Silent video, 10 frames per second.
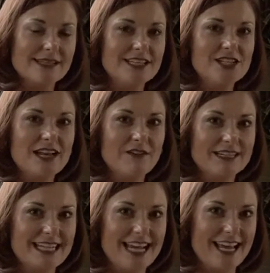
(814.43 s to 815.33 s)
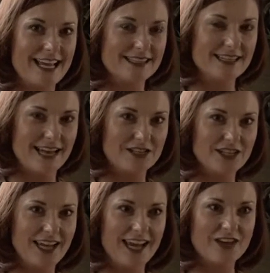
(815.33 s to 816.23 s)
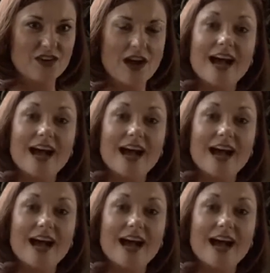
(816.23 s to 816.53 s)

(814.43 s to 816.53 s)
each and every day as an educator,